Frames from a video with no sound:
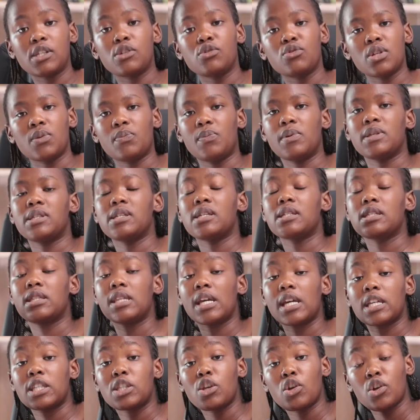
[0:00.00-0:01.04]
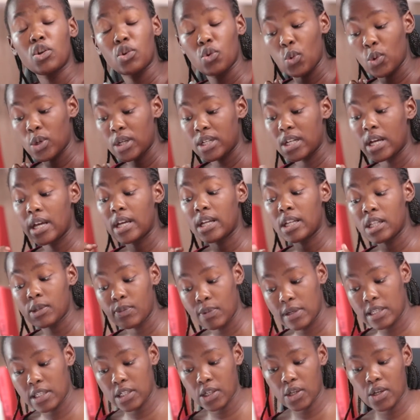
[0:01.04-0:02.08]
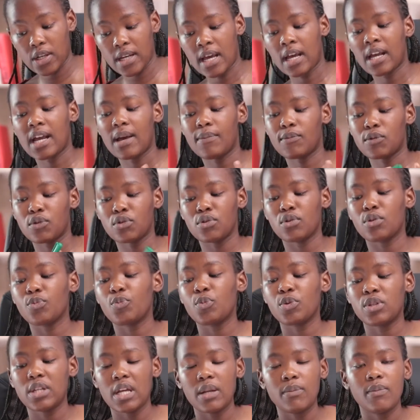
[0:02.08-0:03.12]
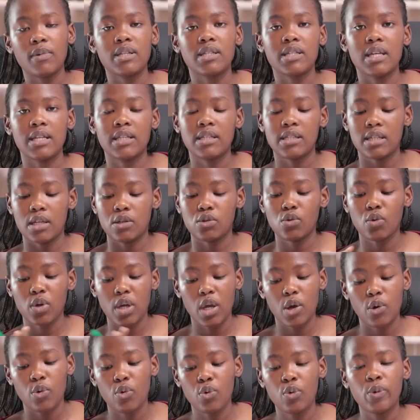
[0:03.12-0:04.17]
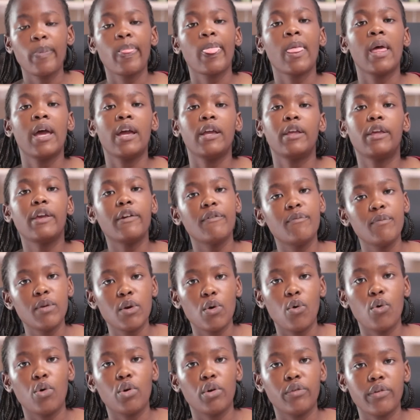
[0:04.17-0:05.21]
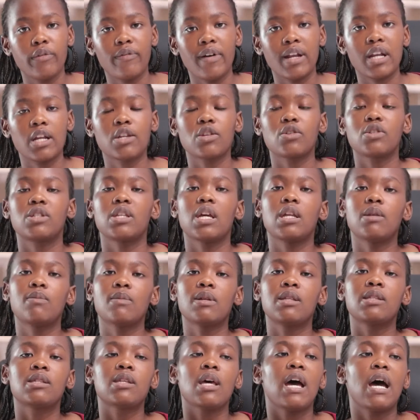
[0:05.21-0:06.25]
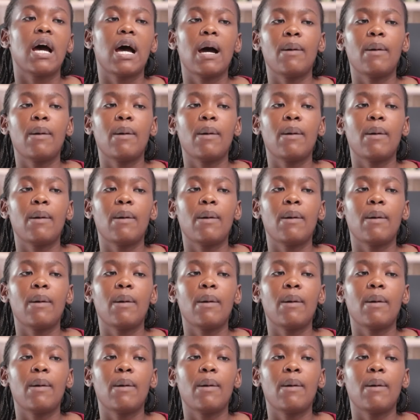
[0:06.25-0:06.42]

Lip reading: into the business, the external auditor in particular comes into the statements and says, okay, cool, give me all of your financial statements.